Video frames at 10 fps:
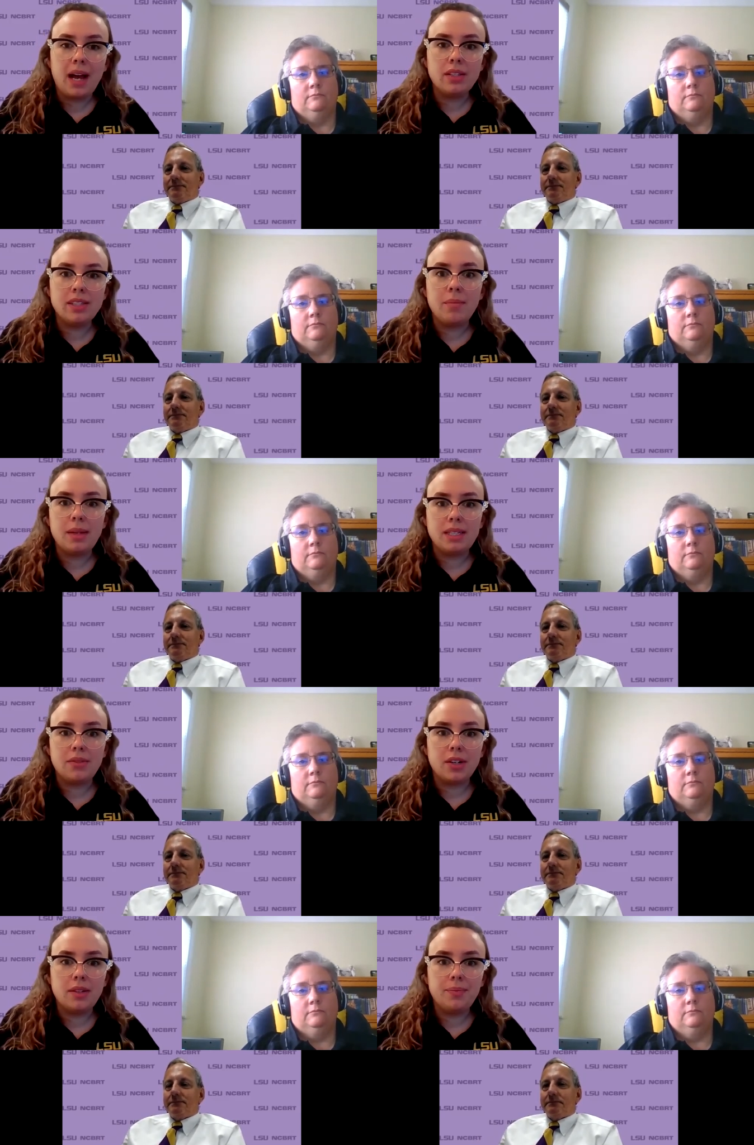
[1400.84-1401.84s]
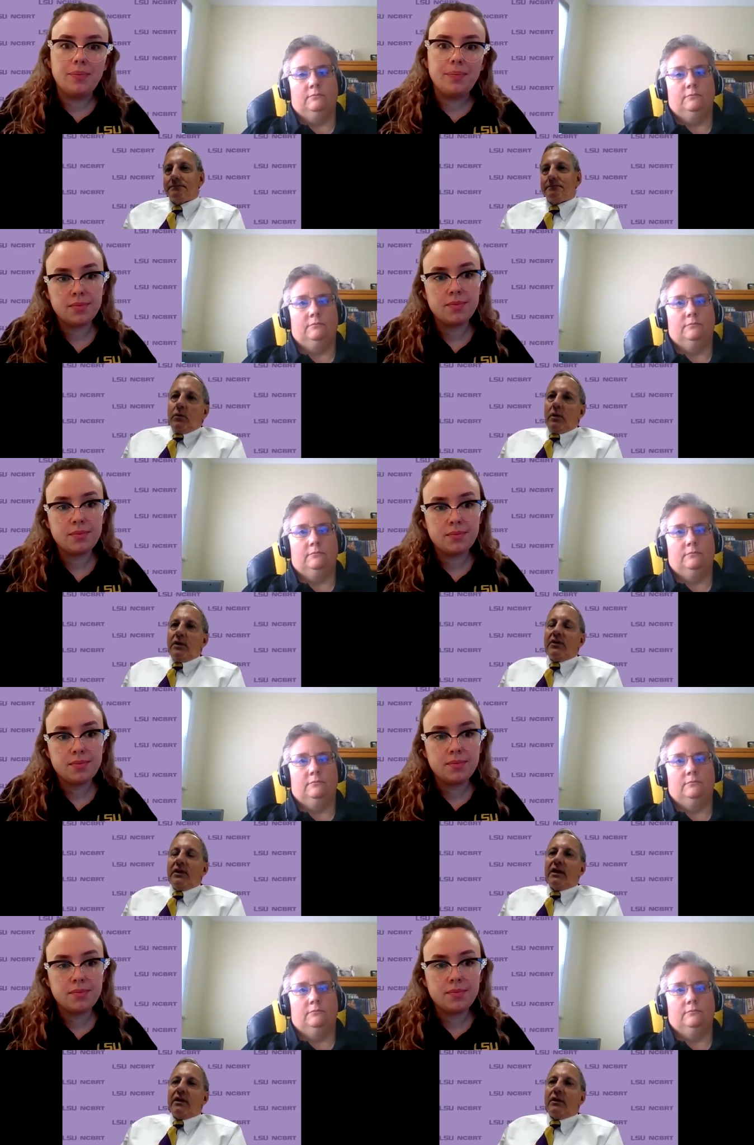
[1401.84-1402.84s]
Speaker 1: how has that been different?
Speaker 2: Well, I
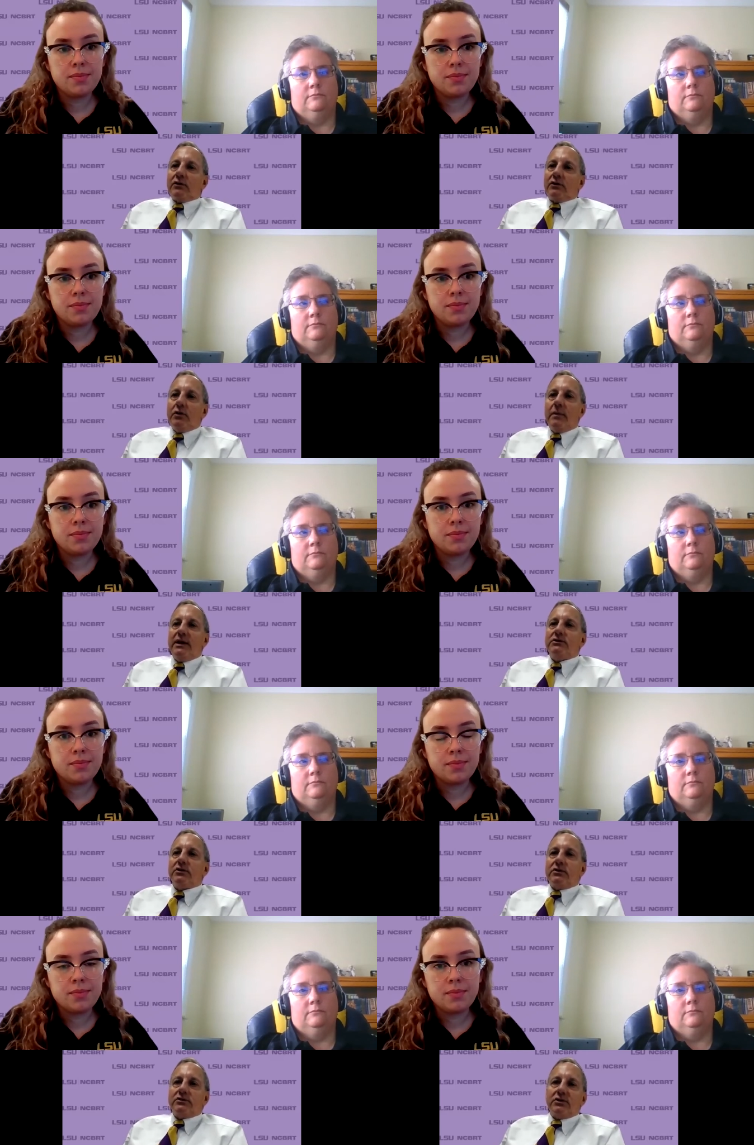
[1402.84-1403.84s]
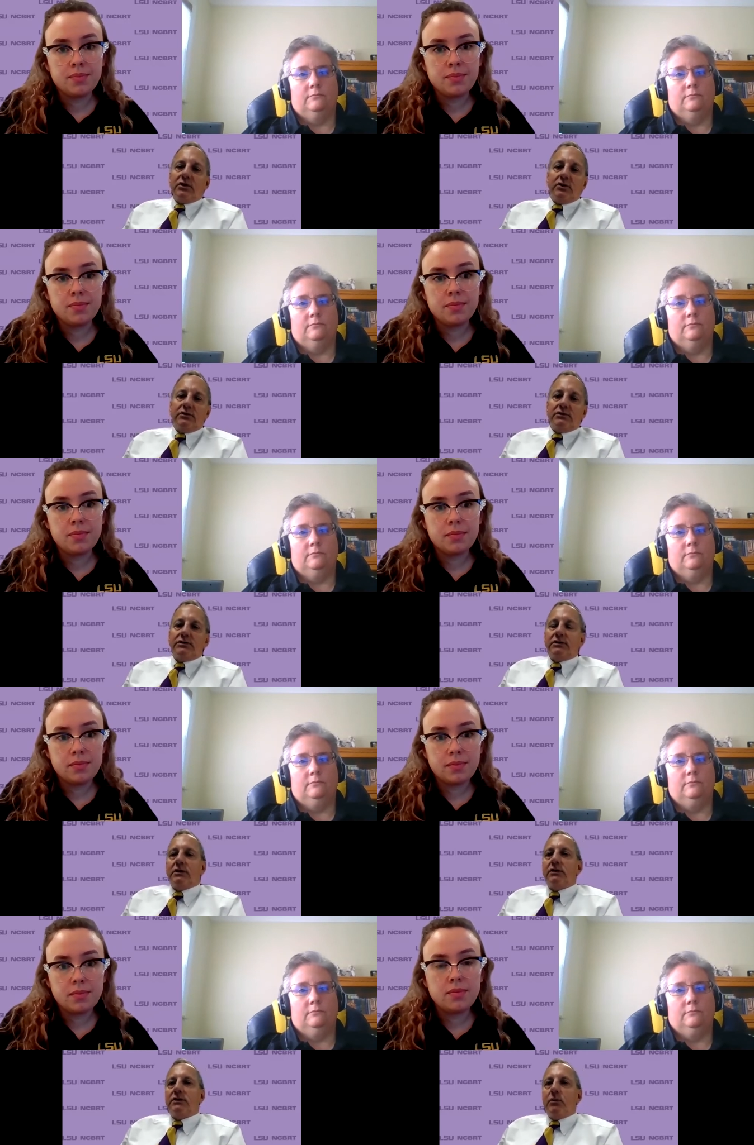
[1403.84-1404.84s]
think our, our two major concerns
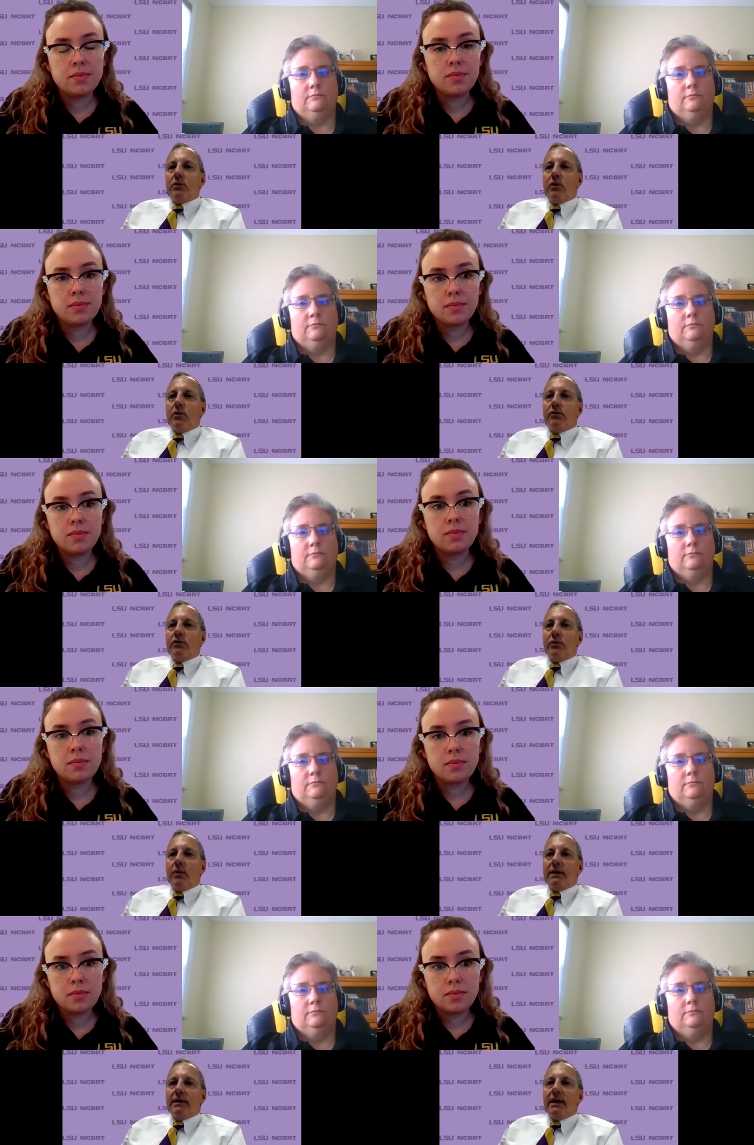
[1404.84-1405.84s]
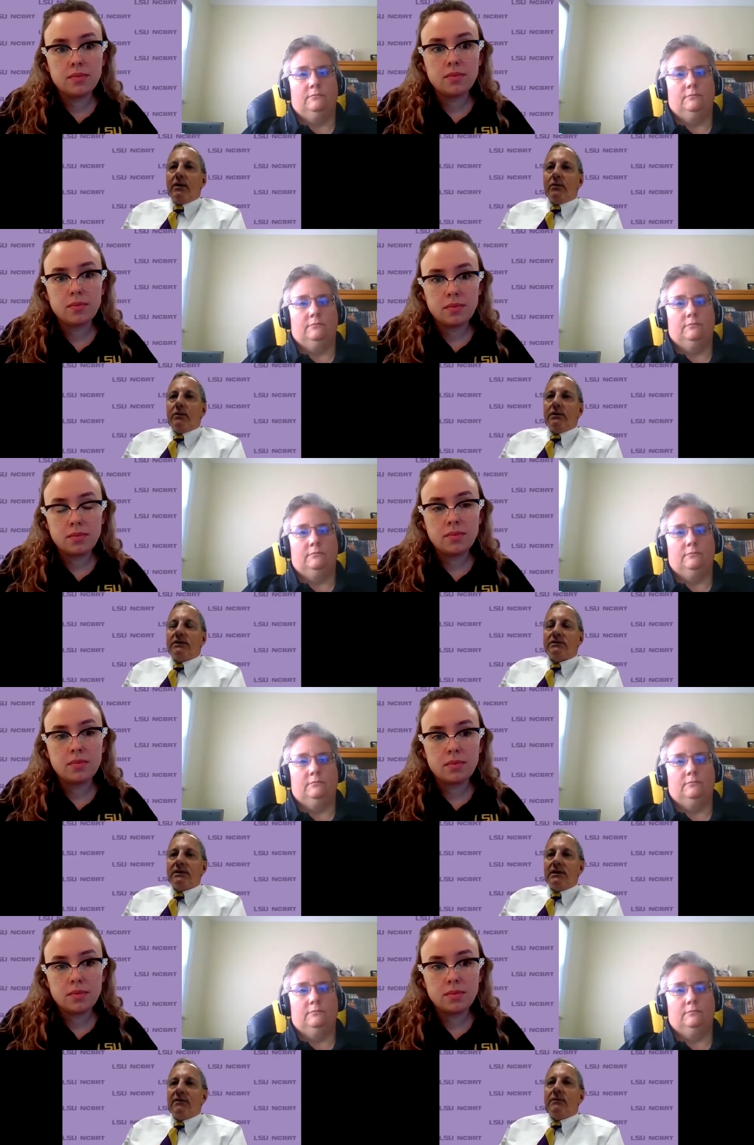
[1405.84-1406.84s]
uh, that we're going through right now is,
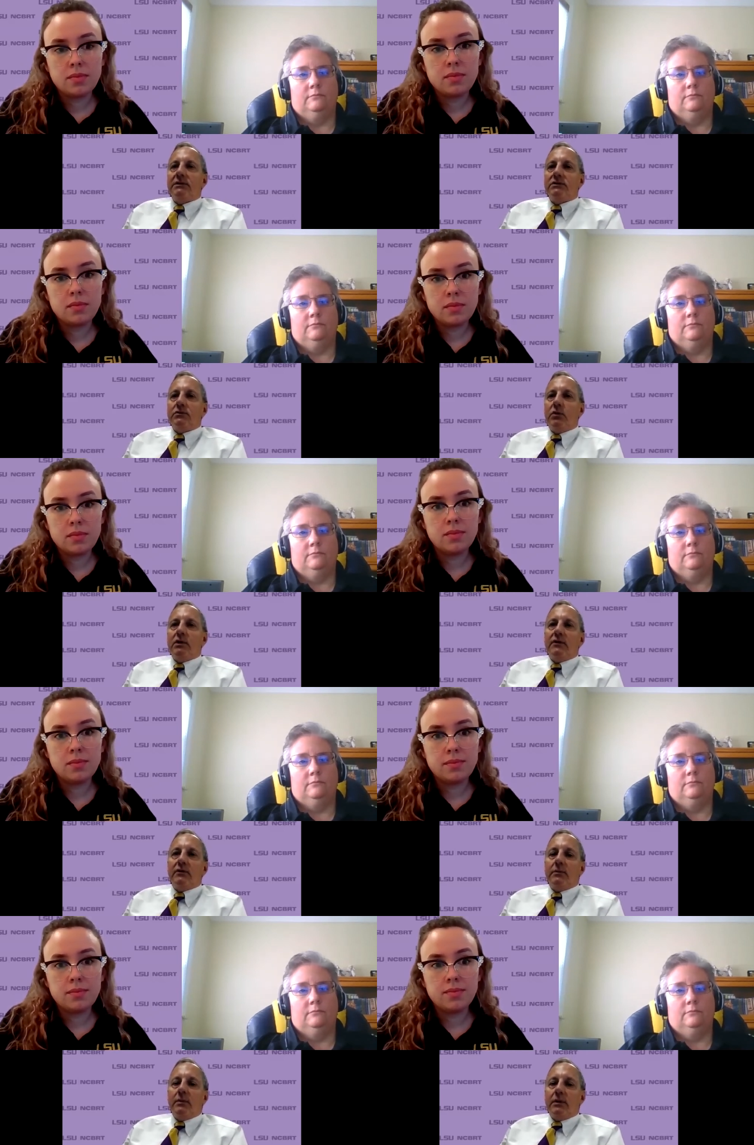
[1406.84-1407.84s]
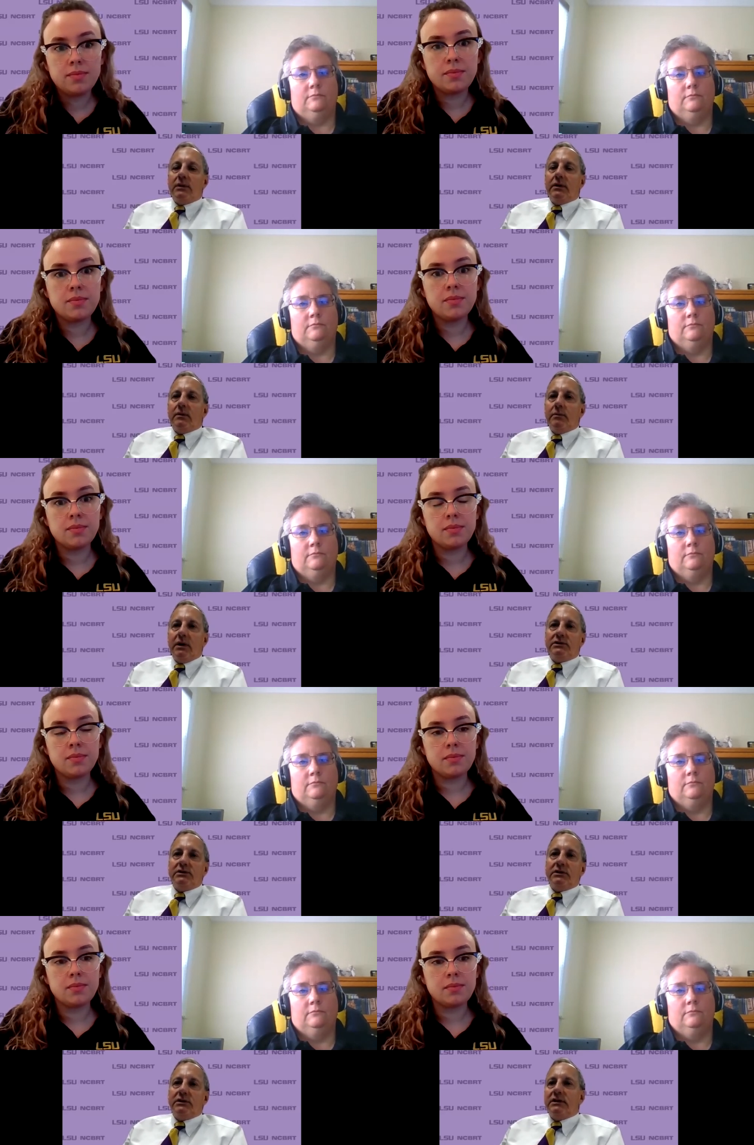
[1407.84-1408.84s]
and I mentioned one of them, but uh,
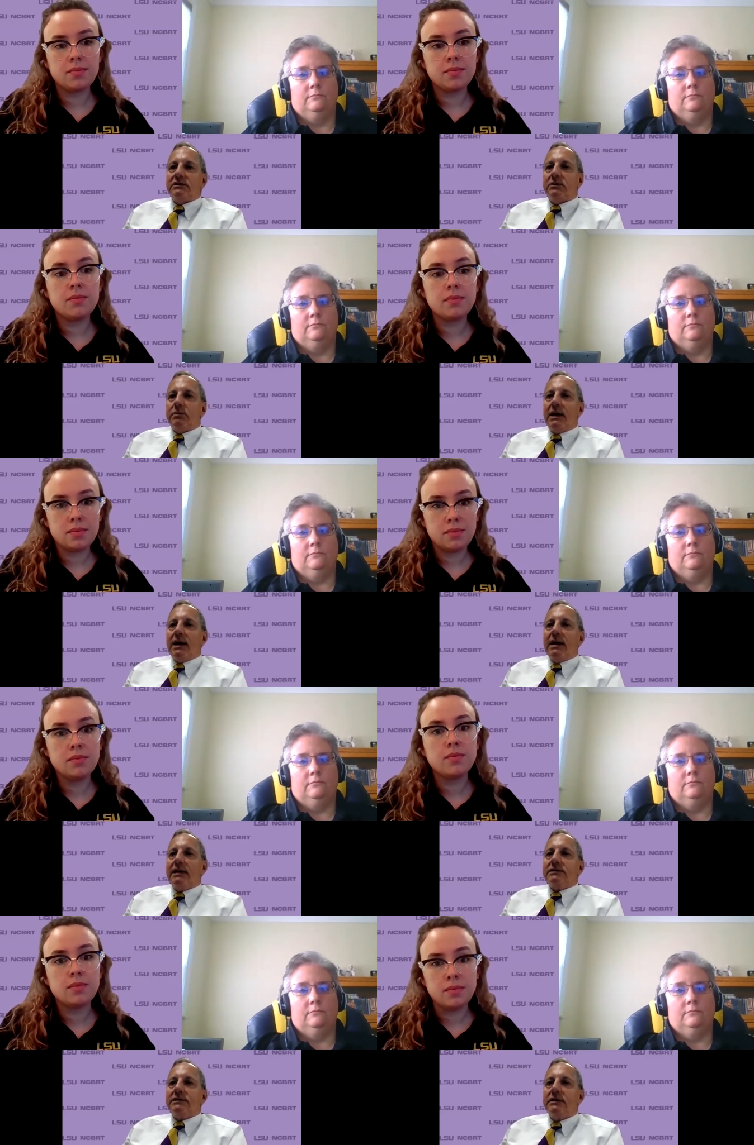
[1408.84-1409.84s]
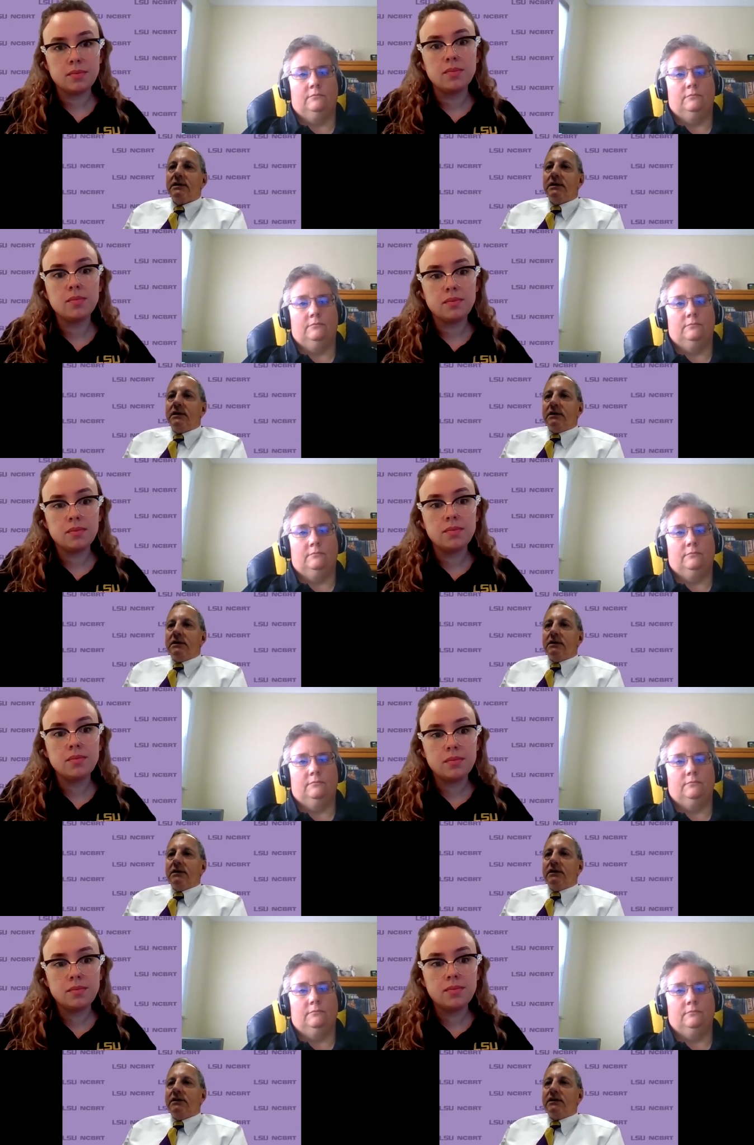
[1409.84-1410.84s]
budget and supplies uh,
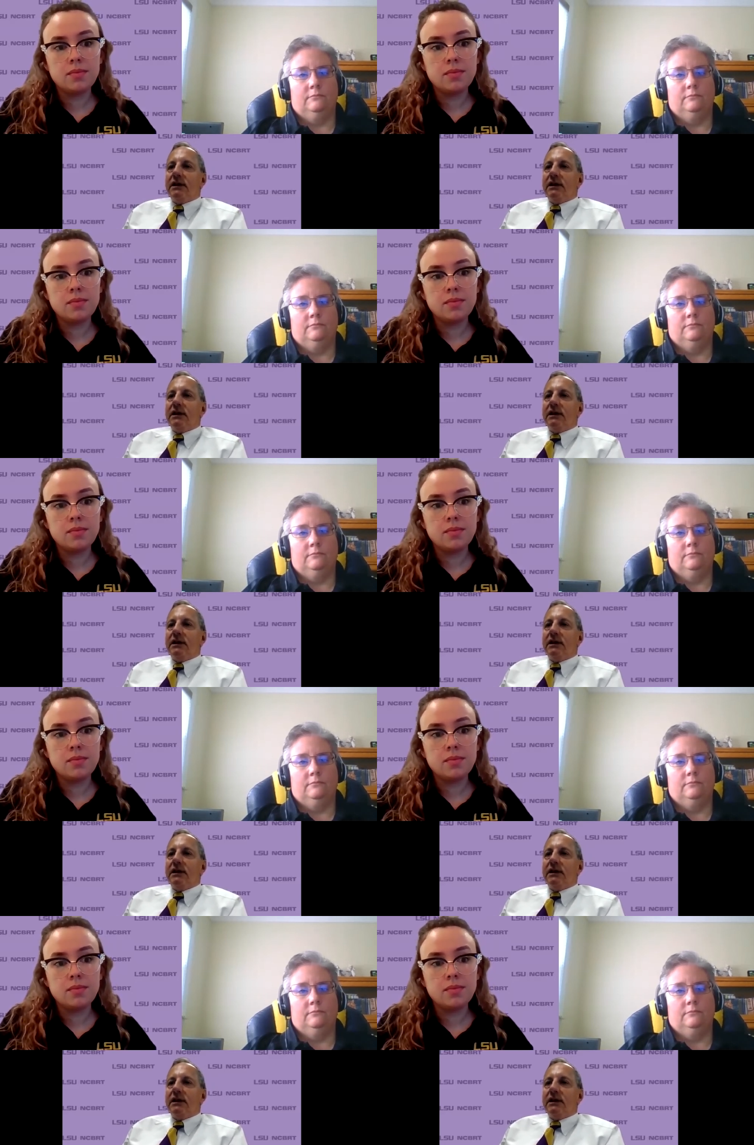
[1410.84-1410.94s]
and the